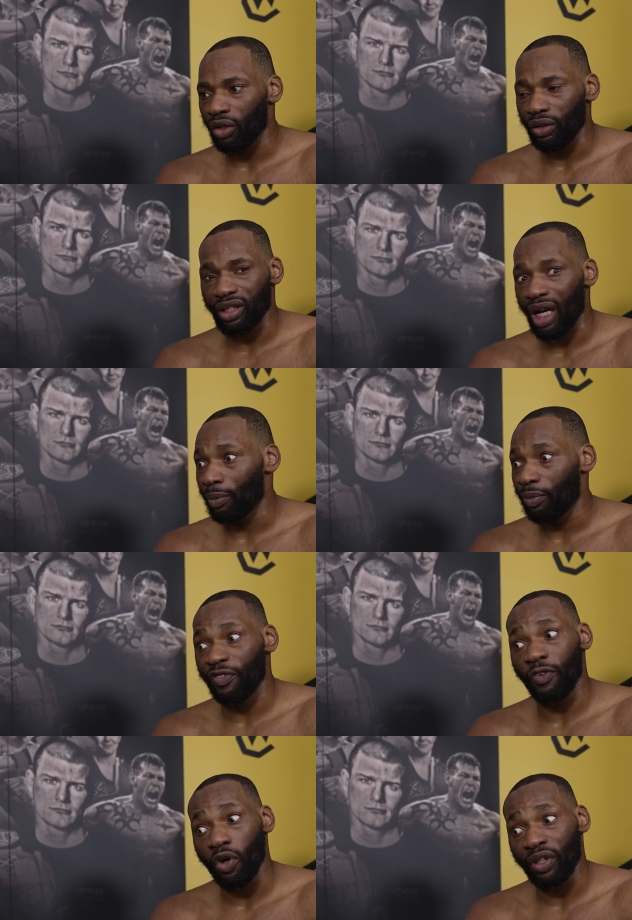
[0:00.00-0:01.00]
Speaker 1: all the time,
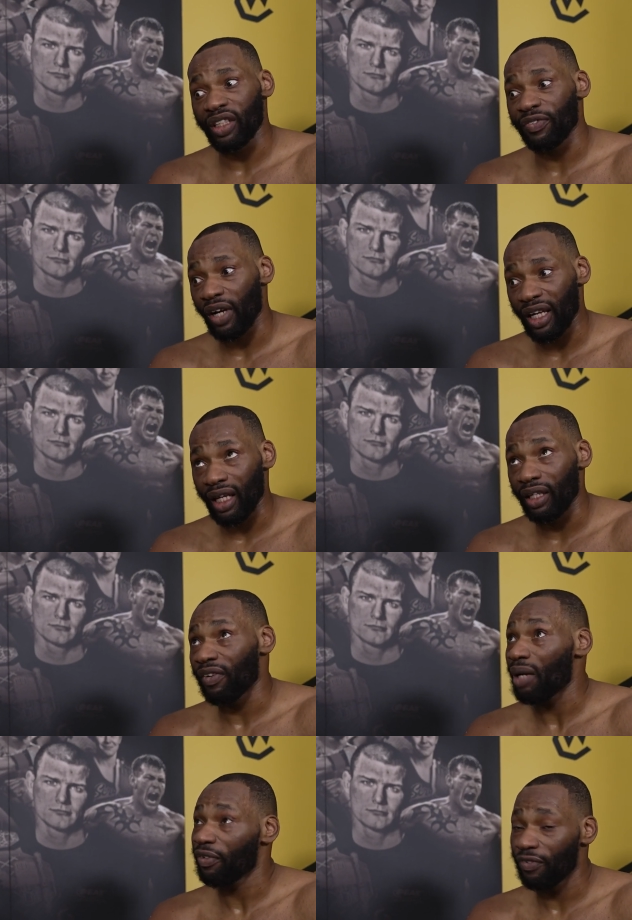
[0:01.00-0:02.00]
before this fight and the
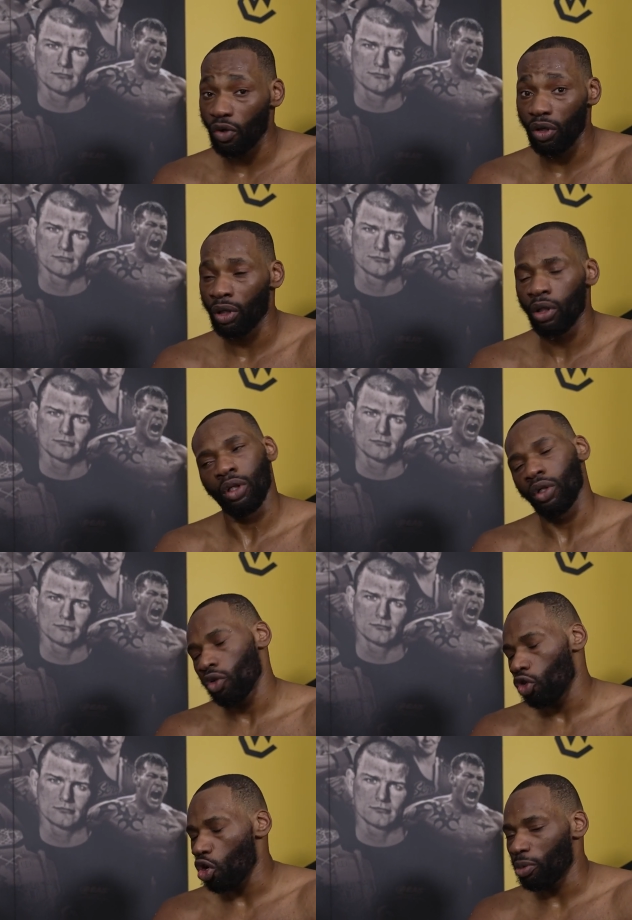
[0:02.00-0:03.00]
fight before,
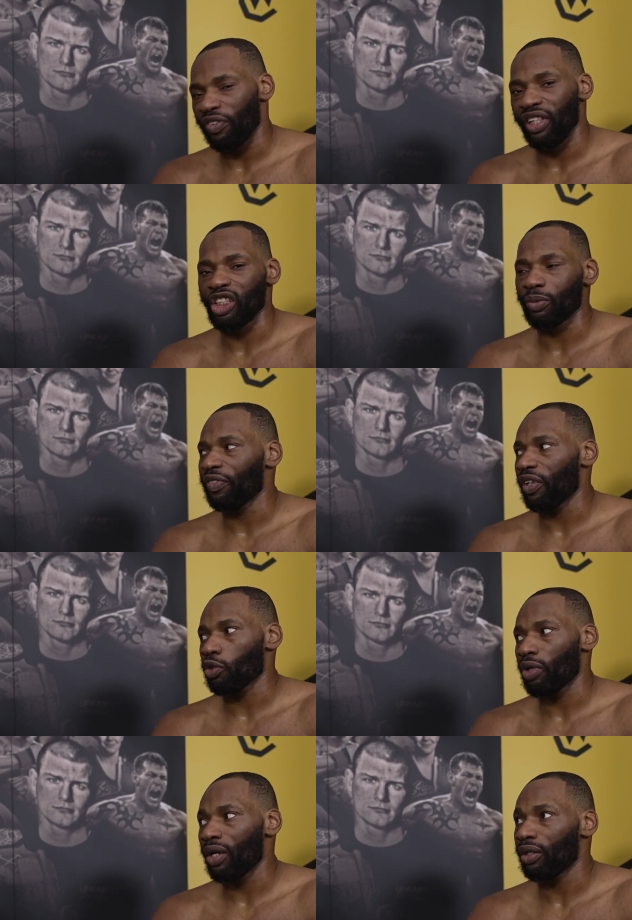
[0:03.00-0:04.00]
all my finishes were
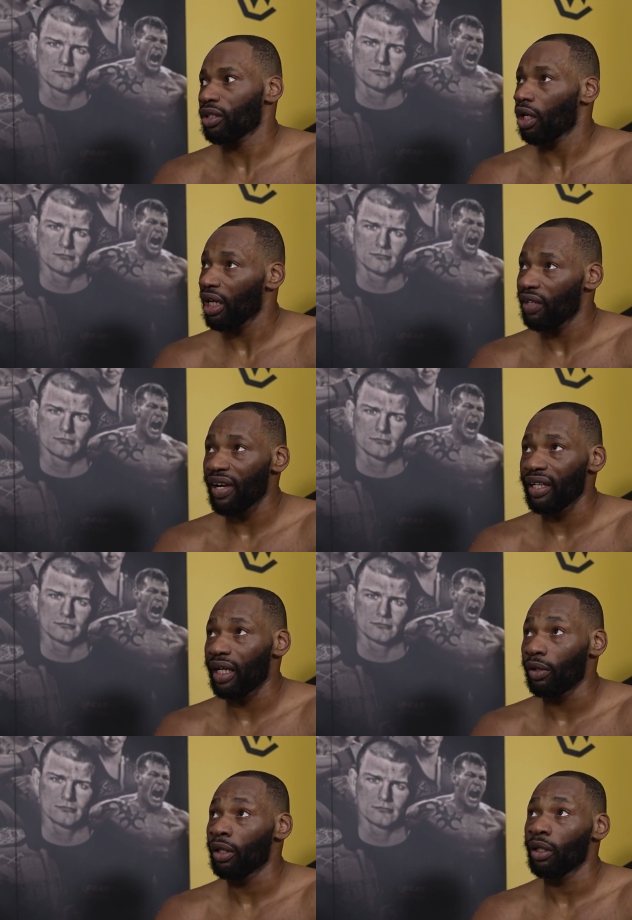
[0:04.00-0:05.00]
first round, so I like the fact
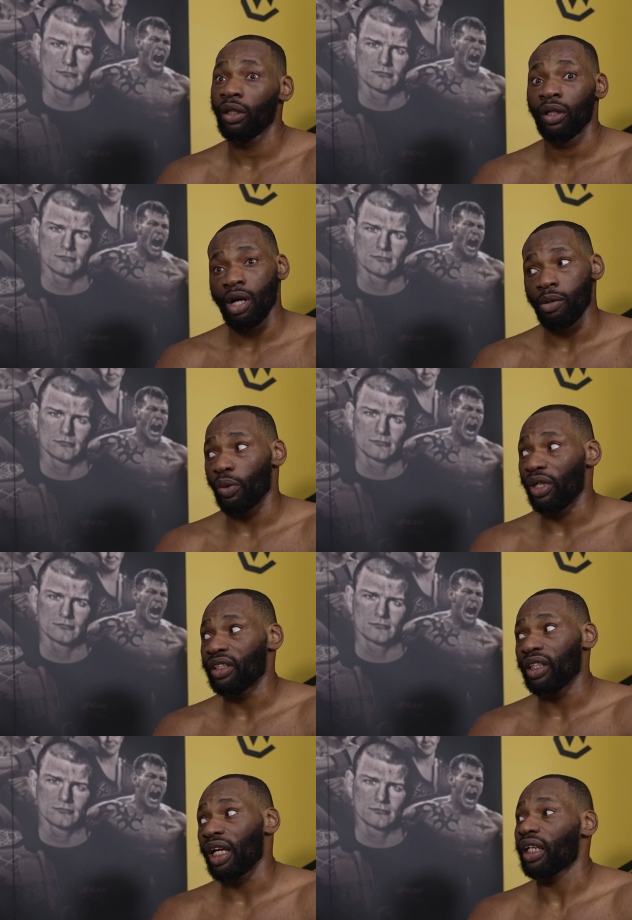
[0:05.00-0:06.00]
now I'm going
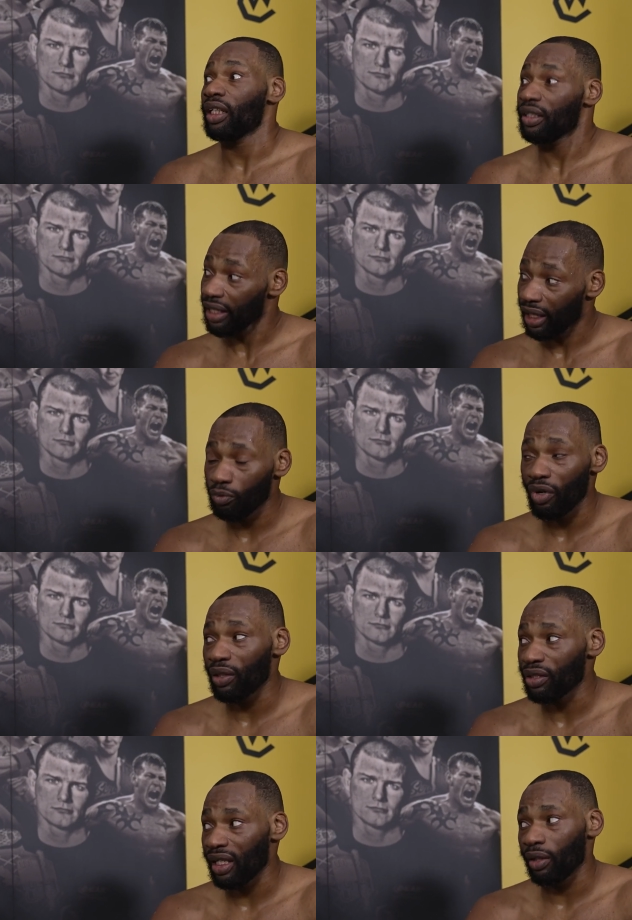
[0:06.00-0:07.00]
into like second
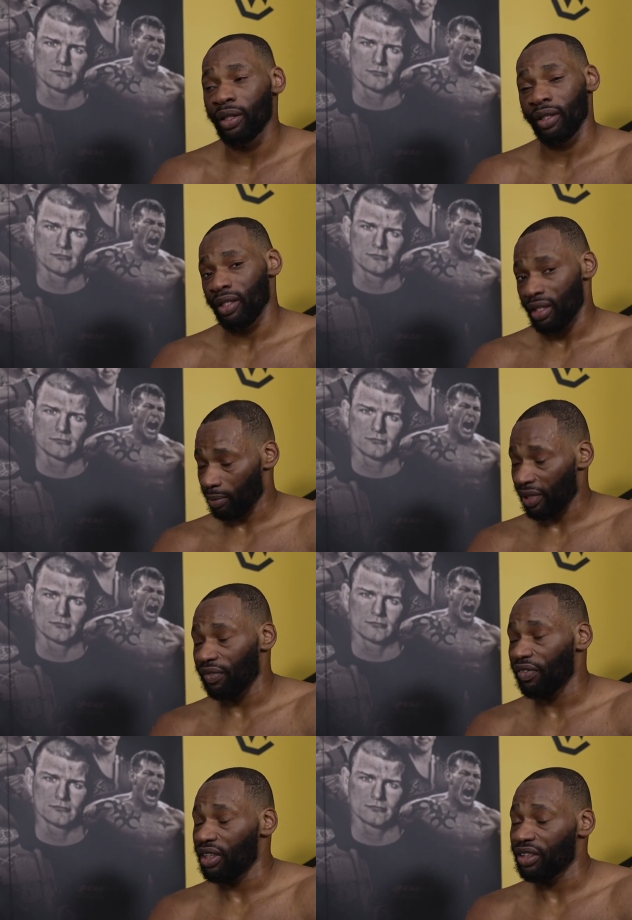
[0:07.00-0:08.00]
rounds now. I'm getting
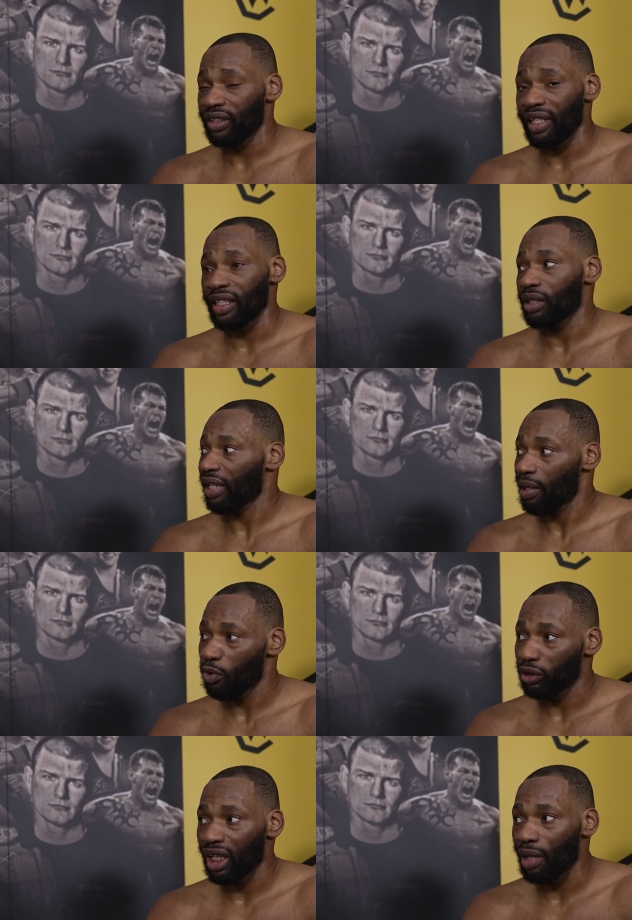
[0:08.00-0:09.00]
finishes there, so I'm getting
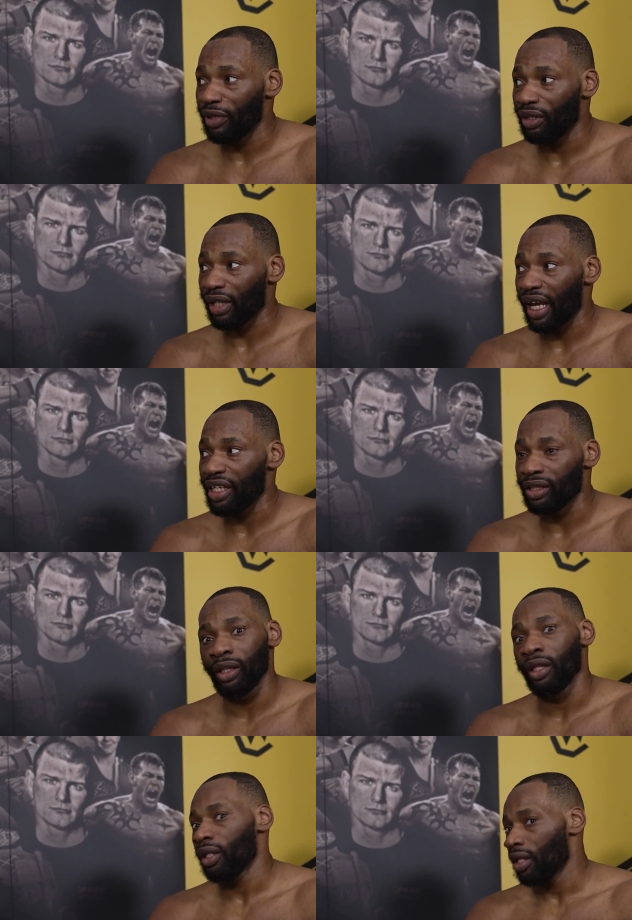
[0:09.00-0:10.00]
more time in the cage,
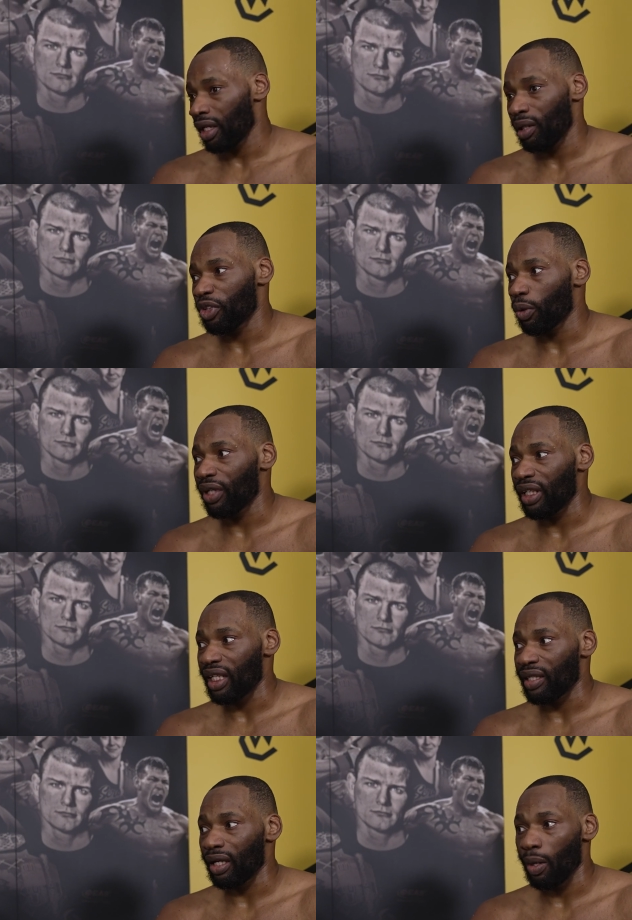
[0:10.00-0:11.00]
and I'm showing that
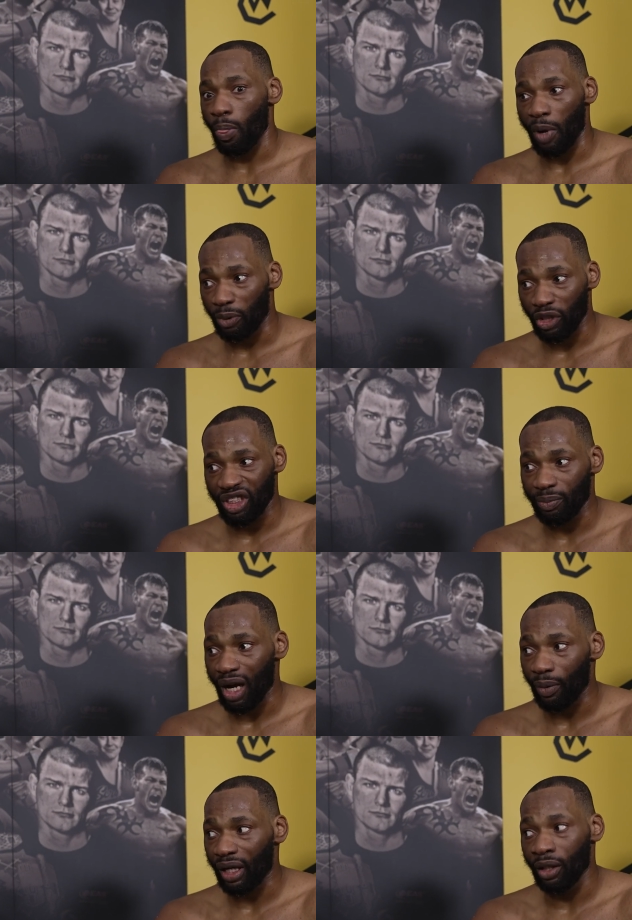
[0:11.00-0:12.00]
either my punching
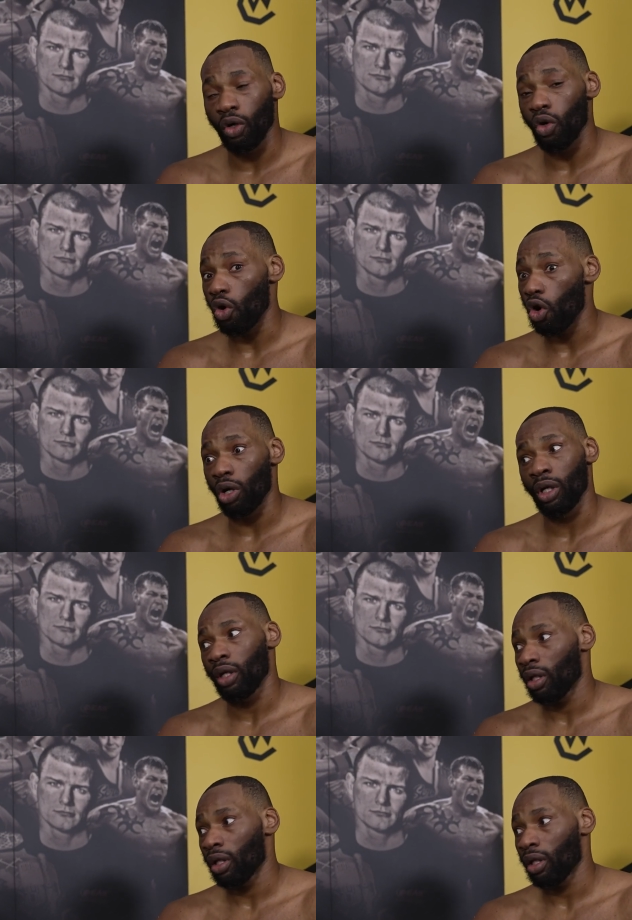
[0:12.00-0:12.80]
power or